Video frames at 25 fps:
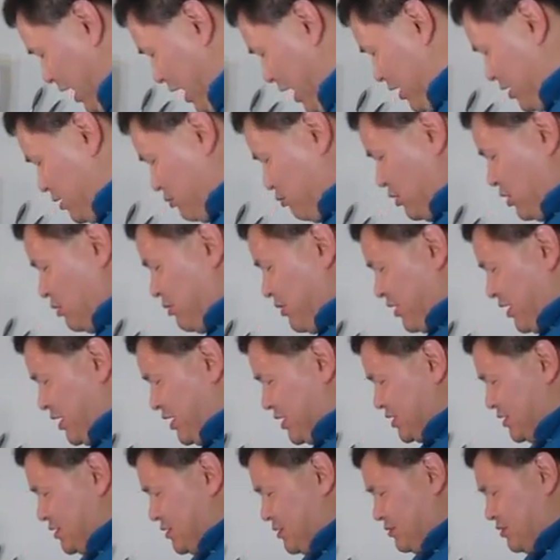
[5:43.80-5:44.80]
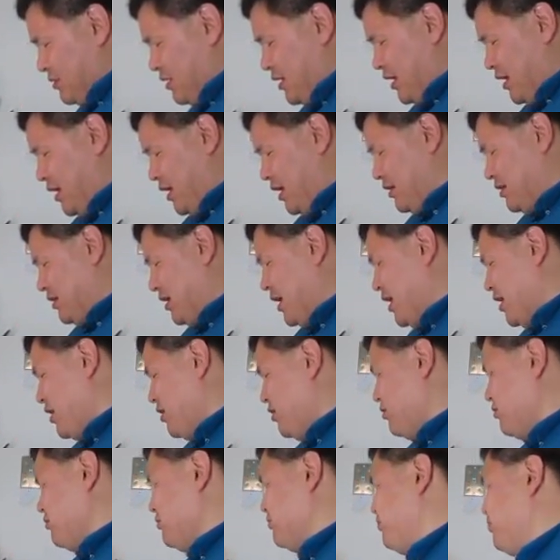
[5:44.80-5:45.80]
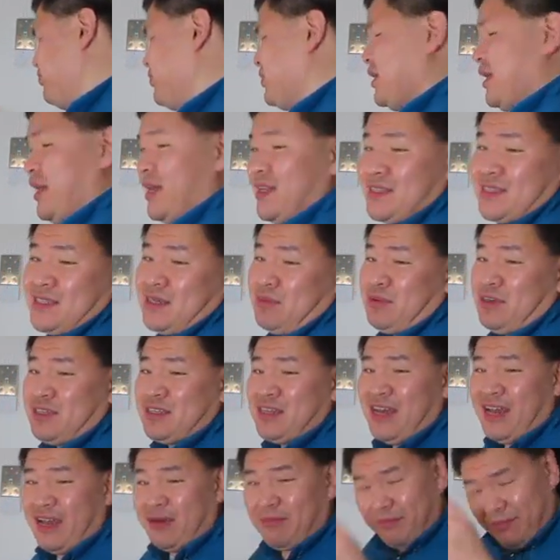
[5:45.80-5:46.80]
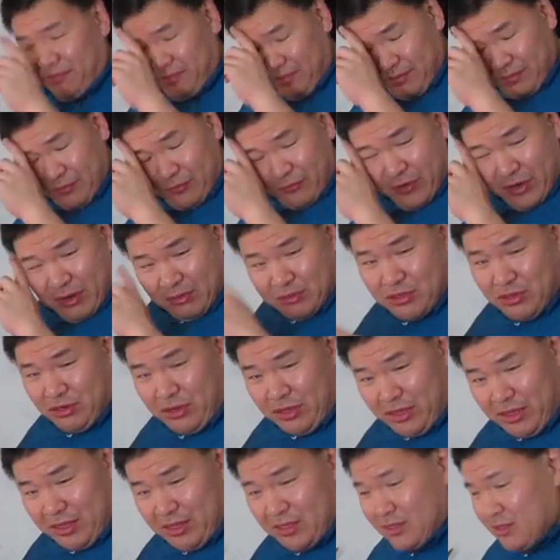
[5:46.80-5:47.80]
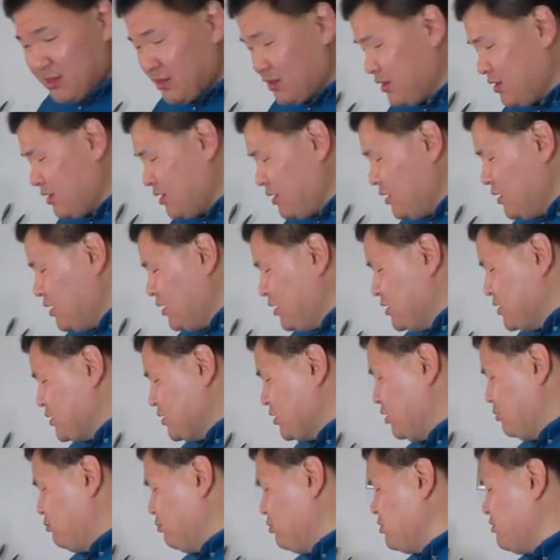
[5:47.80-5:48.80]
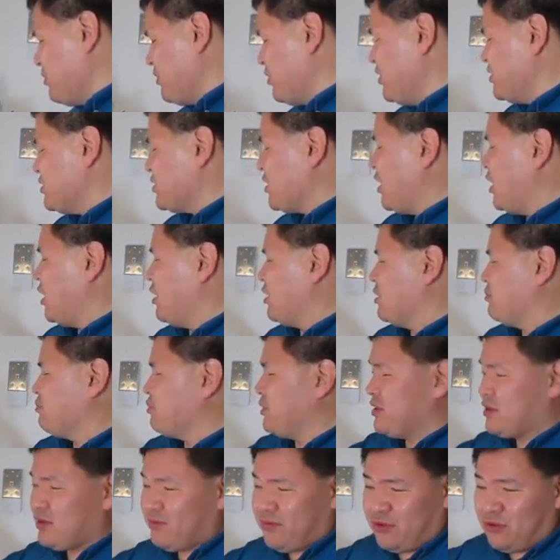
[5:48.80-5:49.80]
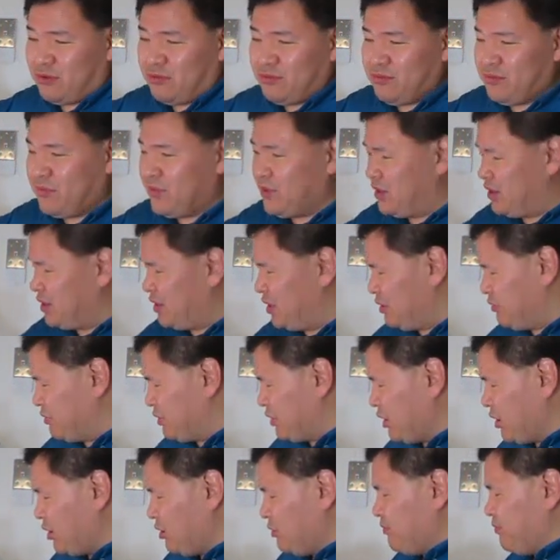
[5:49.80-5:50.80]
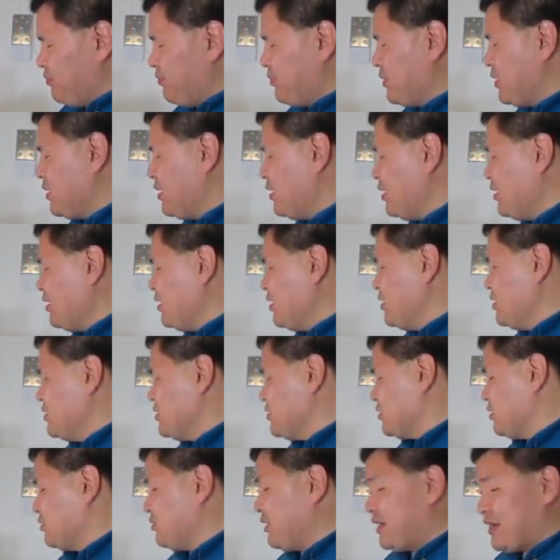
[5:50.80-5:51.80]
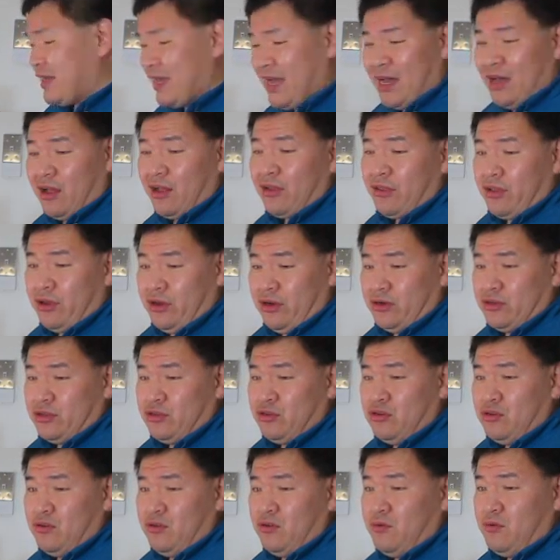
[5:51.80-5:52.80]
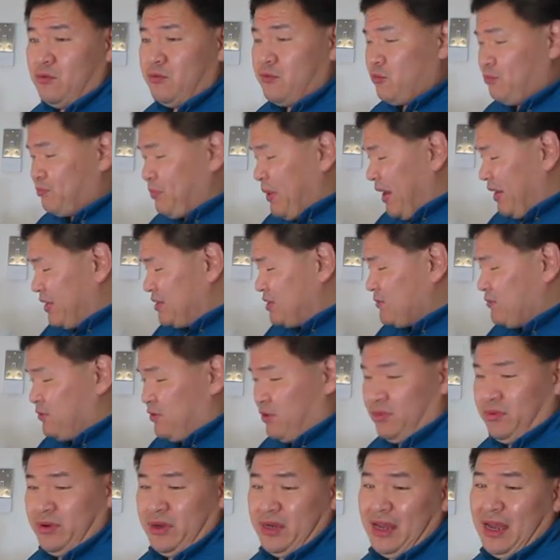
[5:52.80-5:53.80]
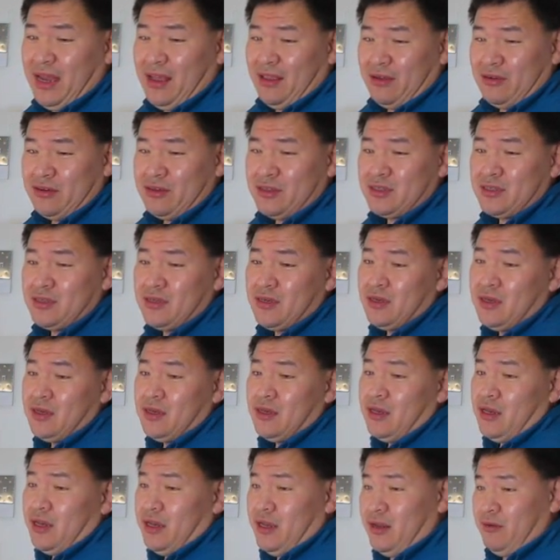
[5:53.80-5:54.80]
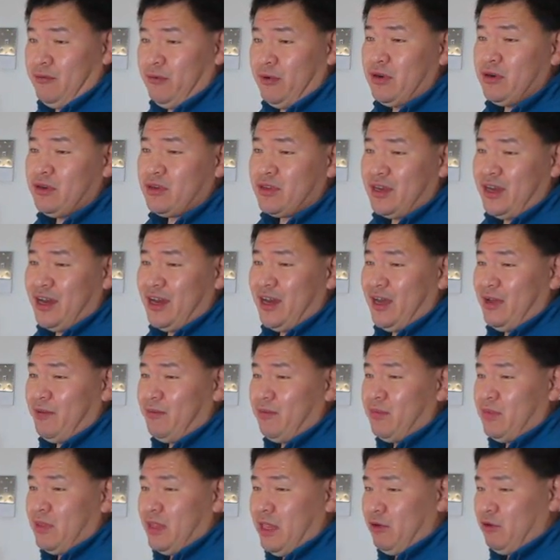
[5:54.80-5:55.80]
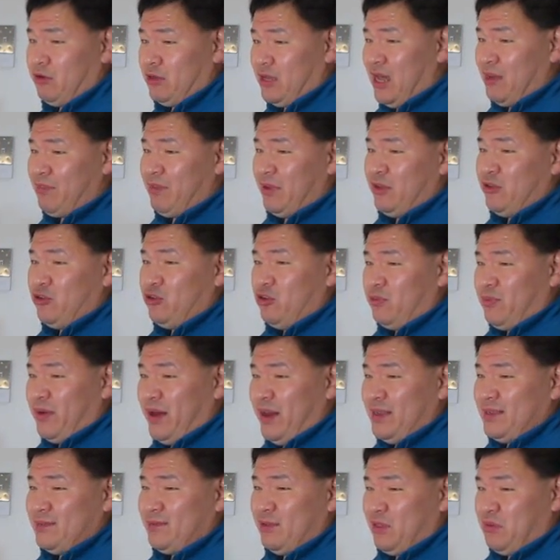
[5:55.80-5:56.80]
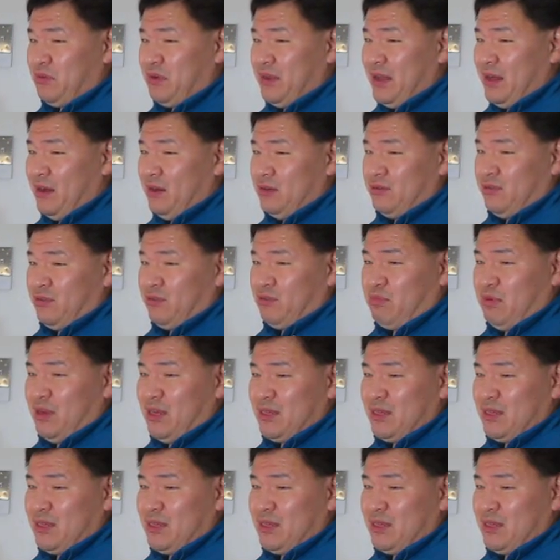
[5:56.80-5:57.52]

add your blueberries. And now it's summertime when I'm shooting this. So blueberries are plentiful. And here we go. So right now they're 2 pints for $3. In wintertime, they will not be 2 pints for $3 for